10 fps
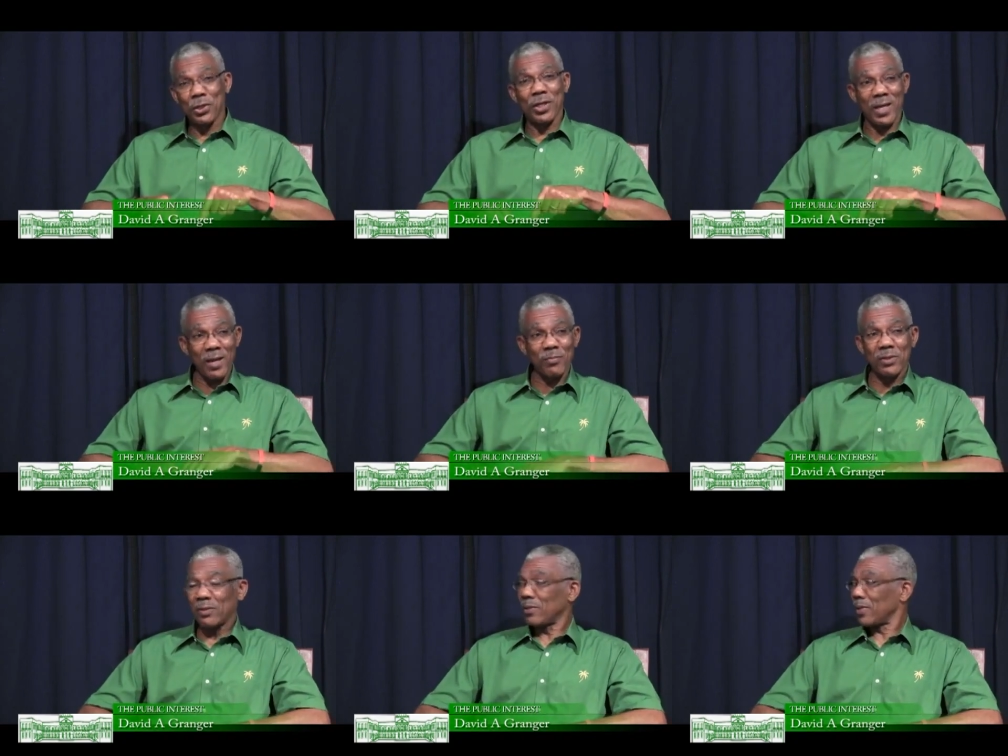actually
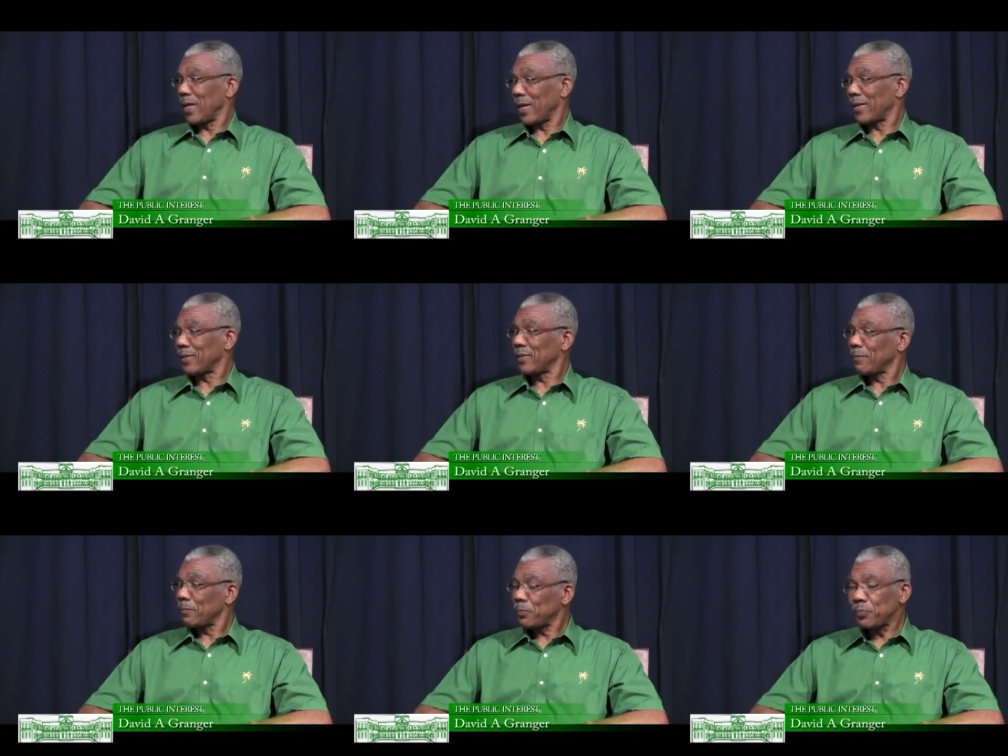came to Guyana,
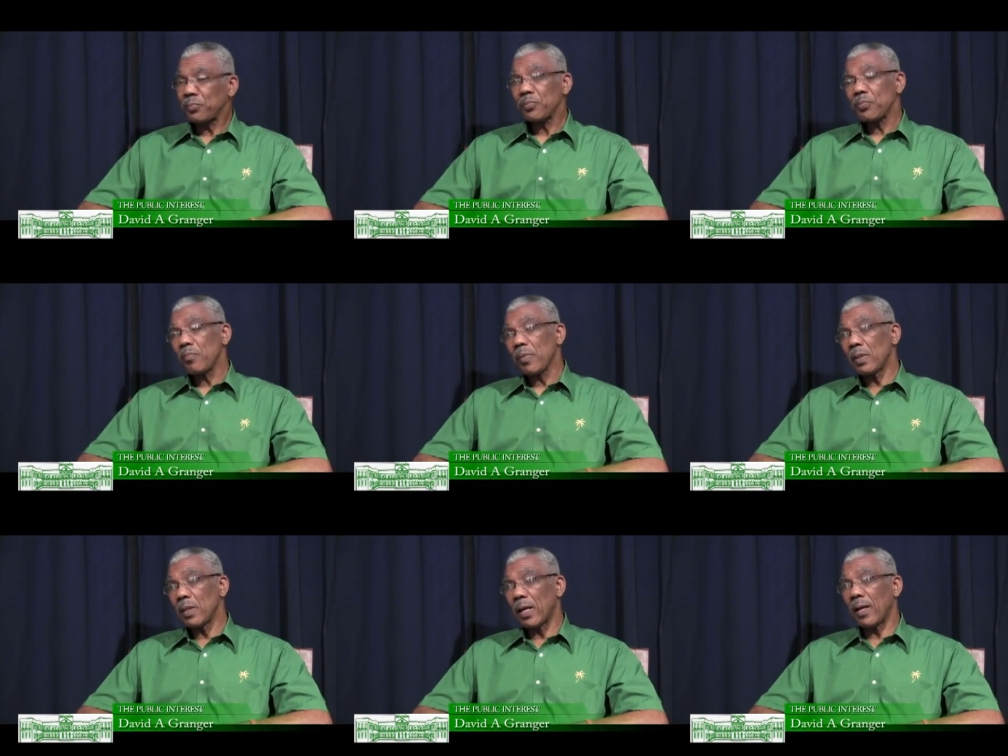
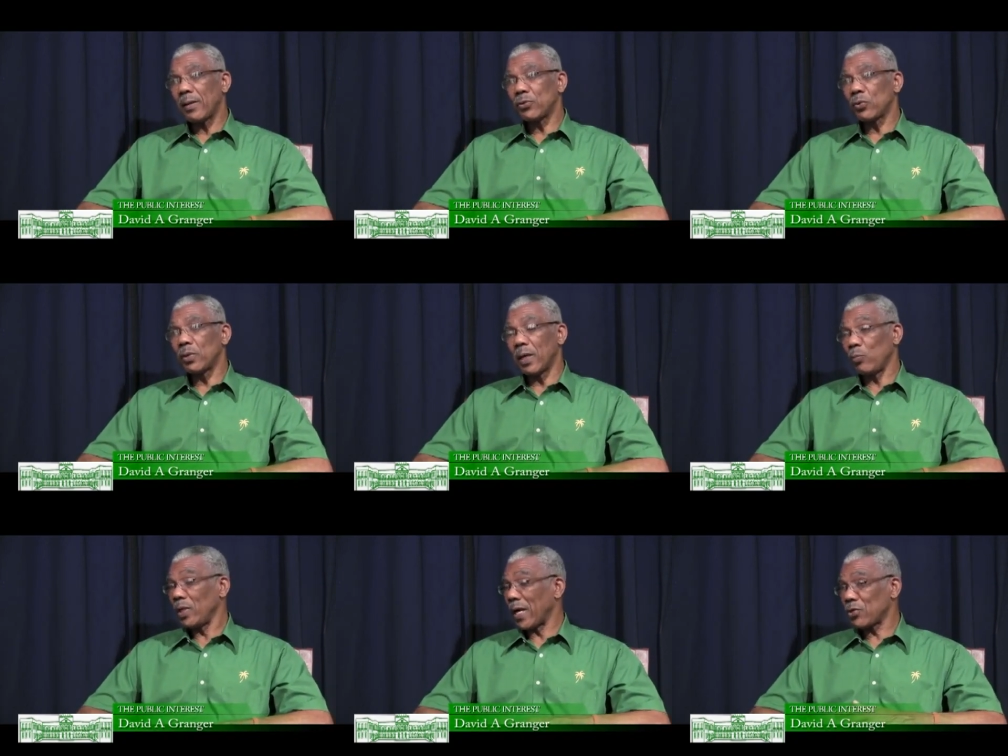uh,
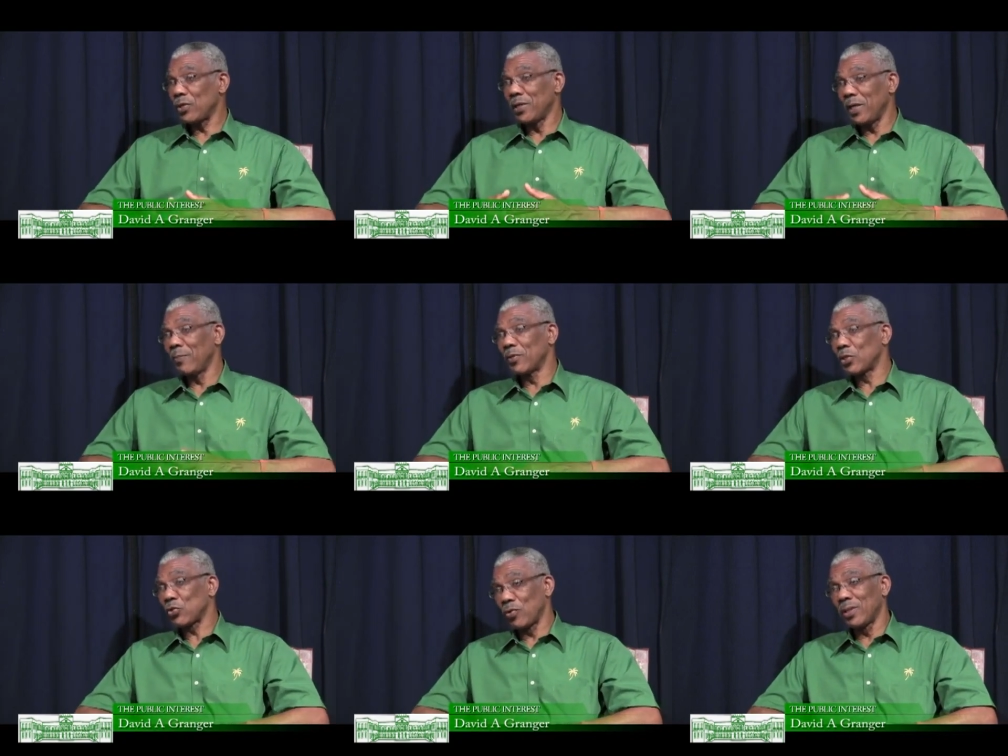and we actually named
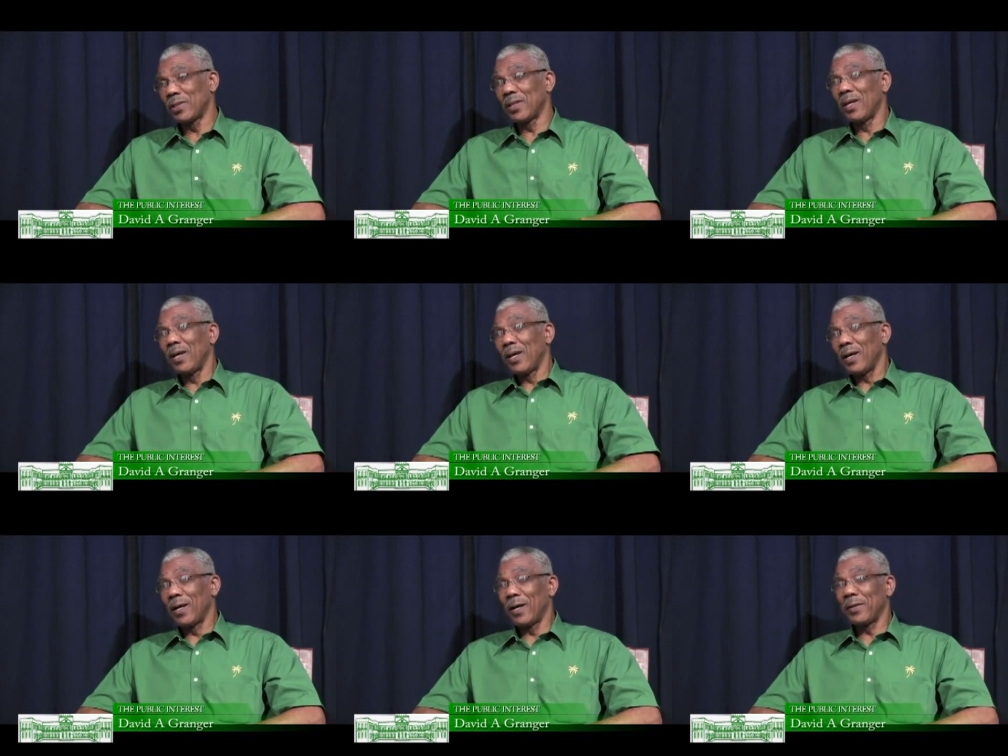the street
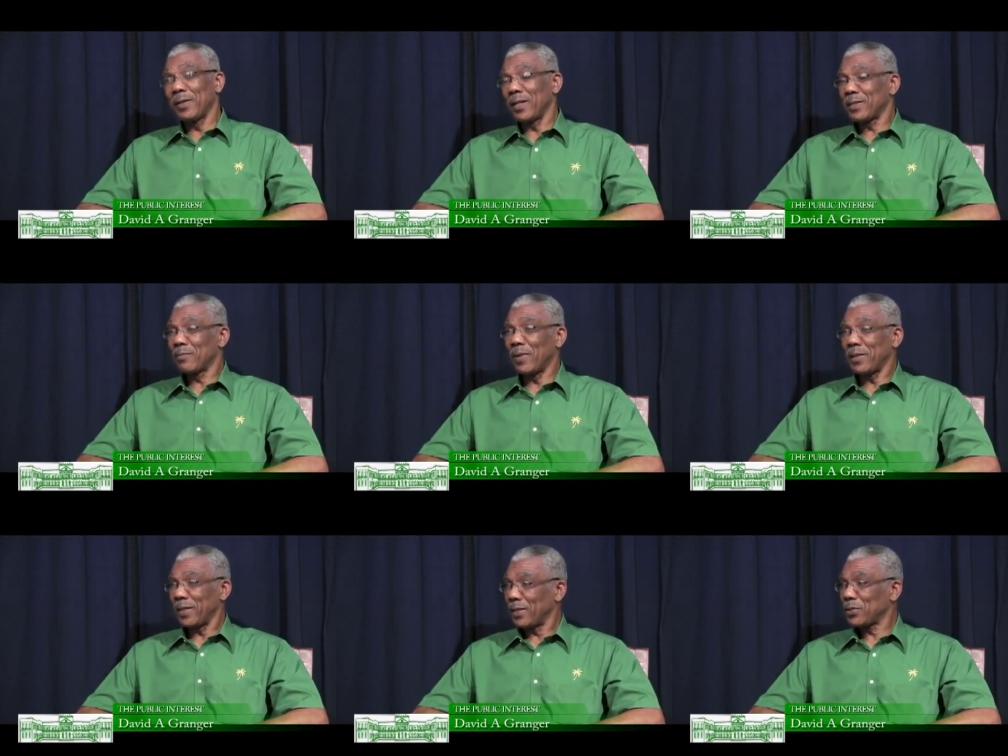uh, Nelson
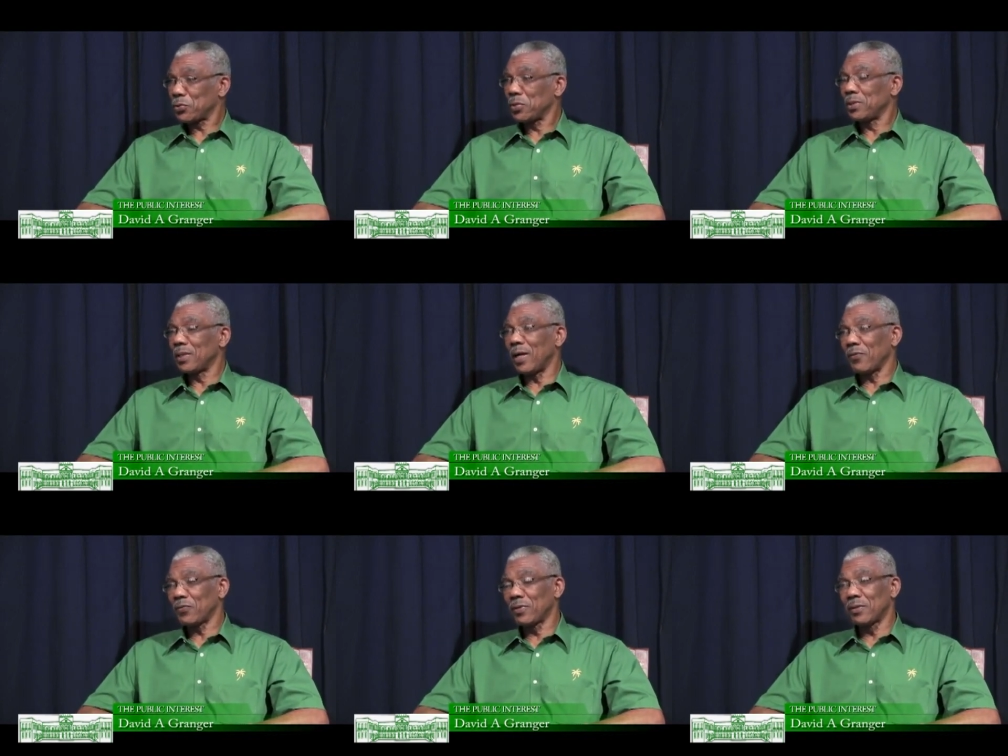Mandela Street
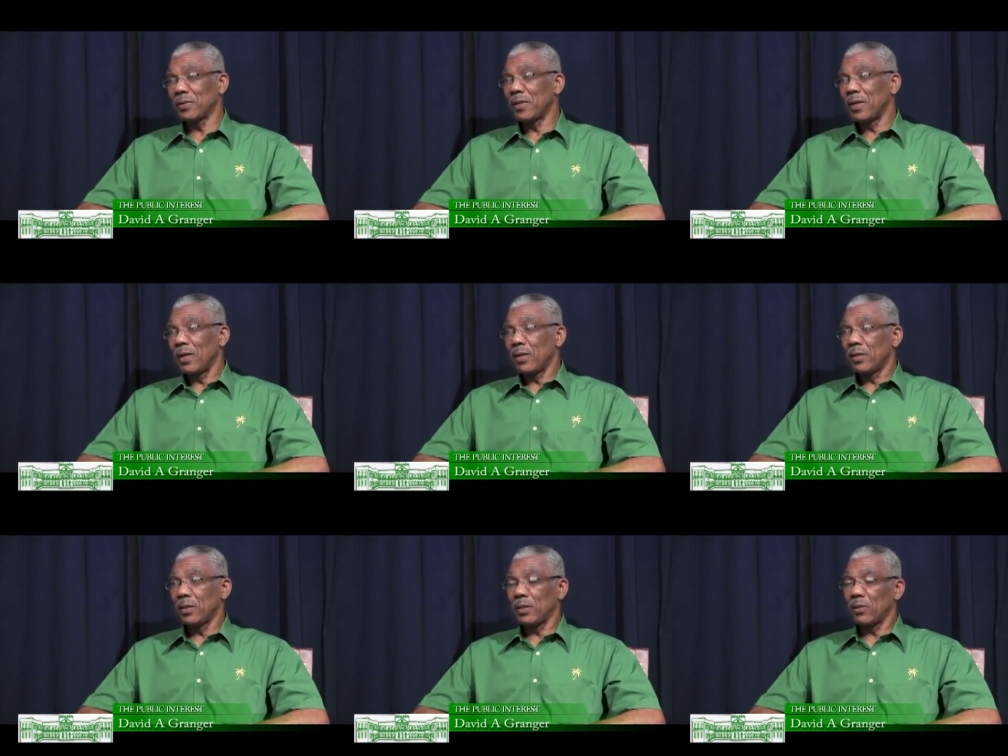after
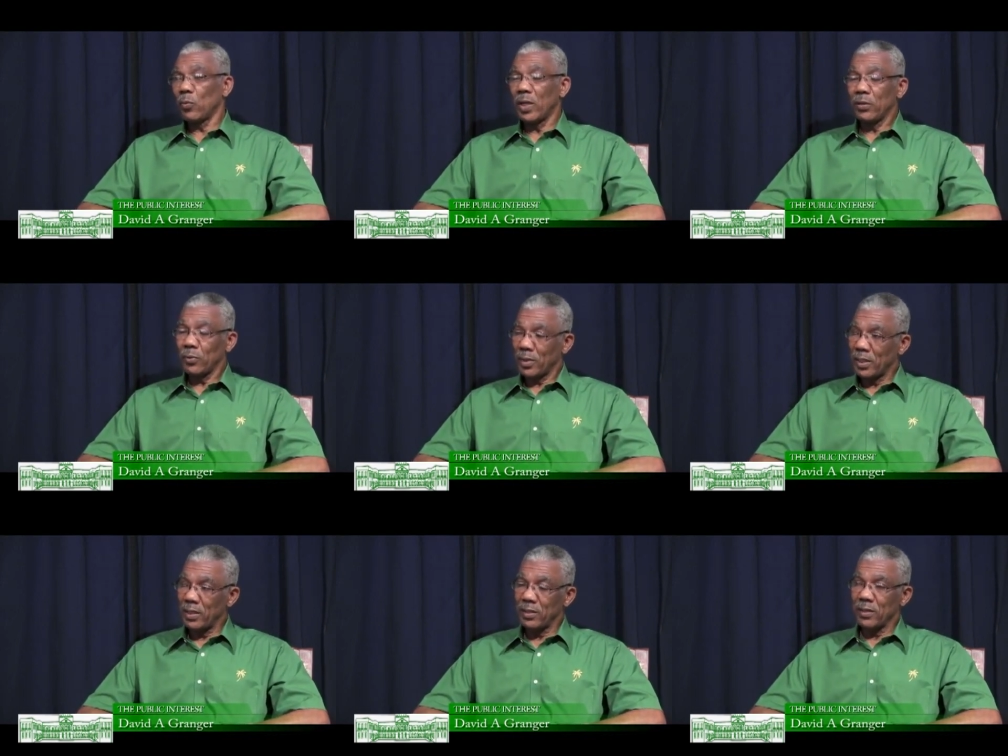the, the
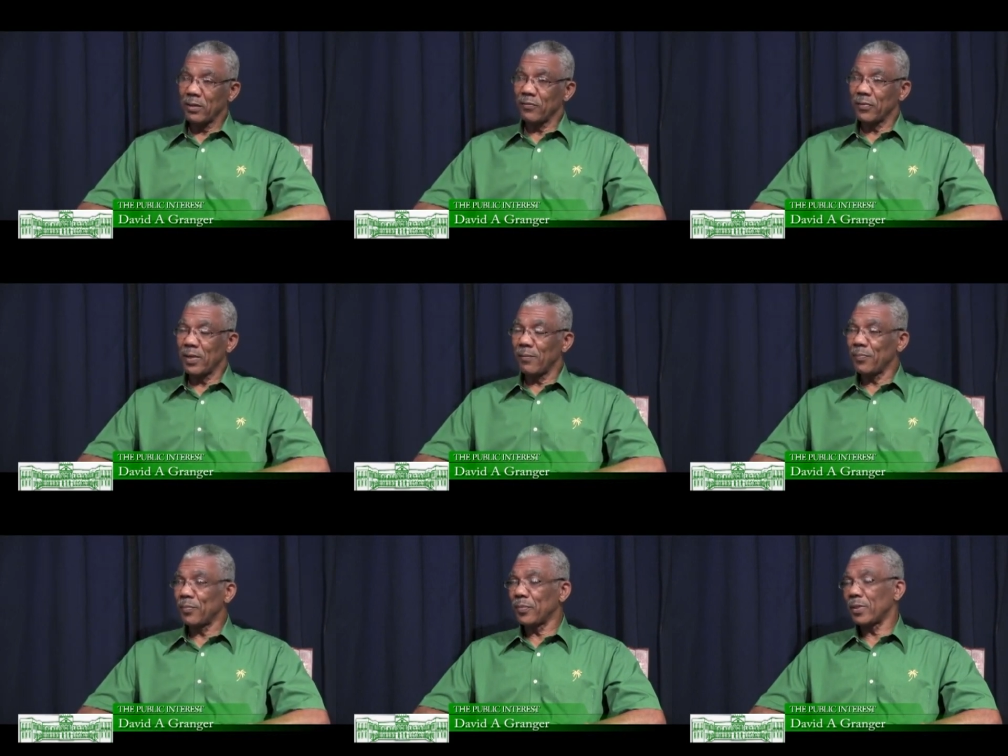well-known leader of
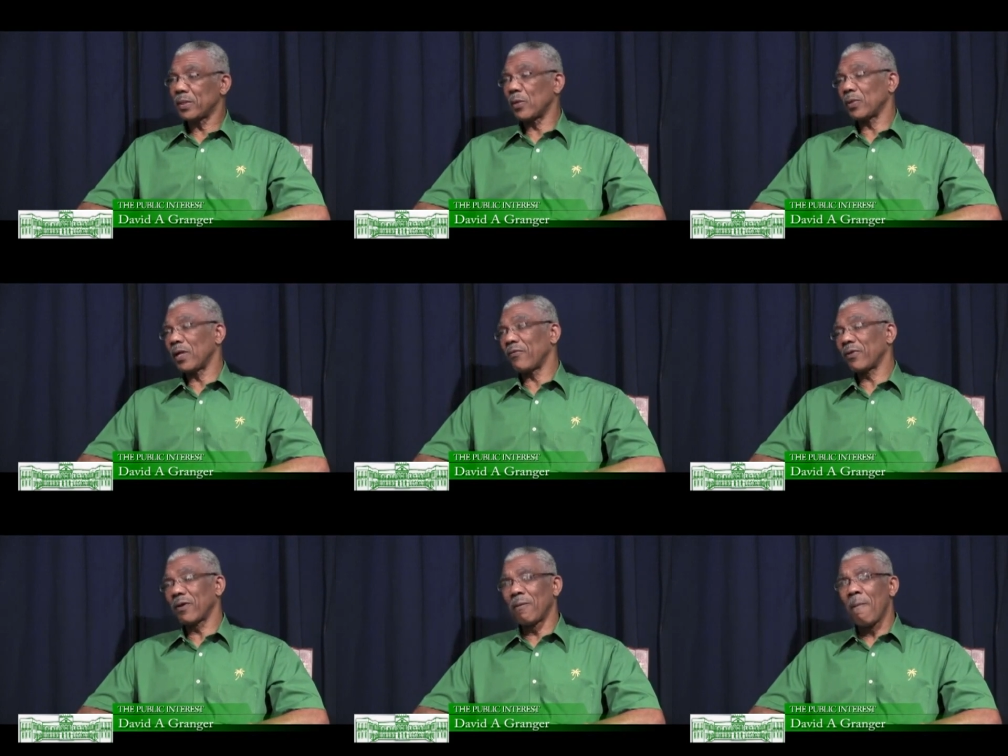um, South
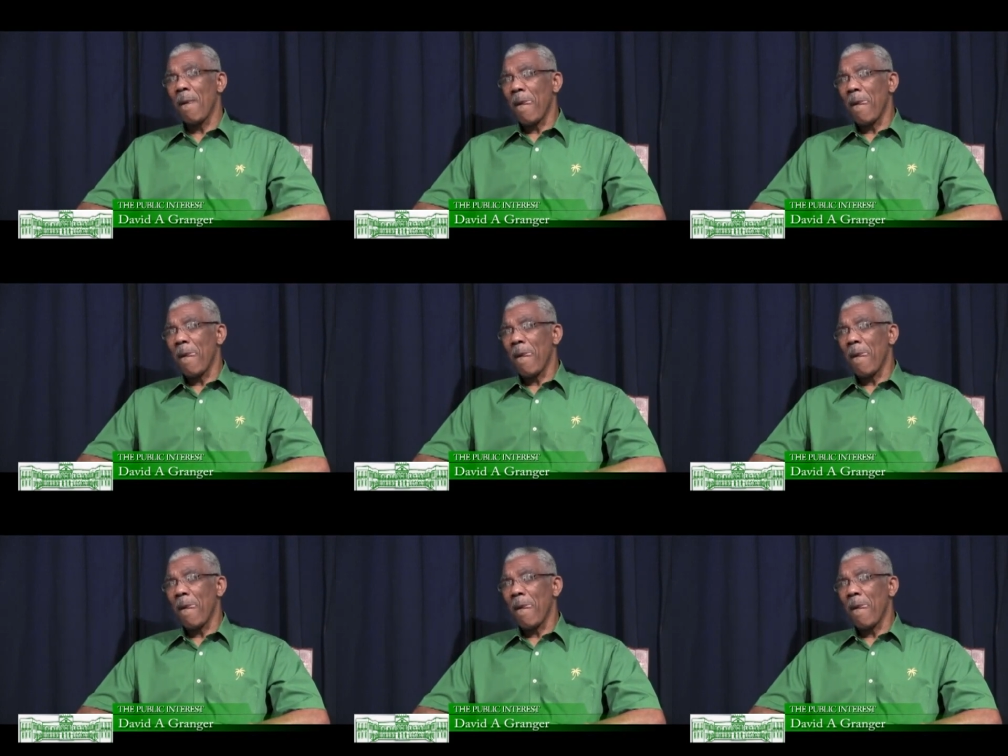Africa.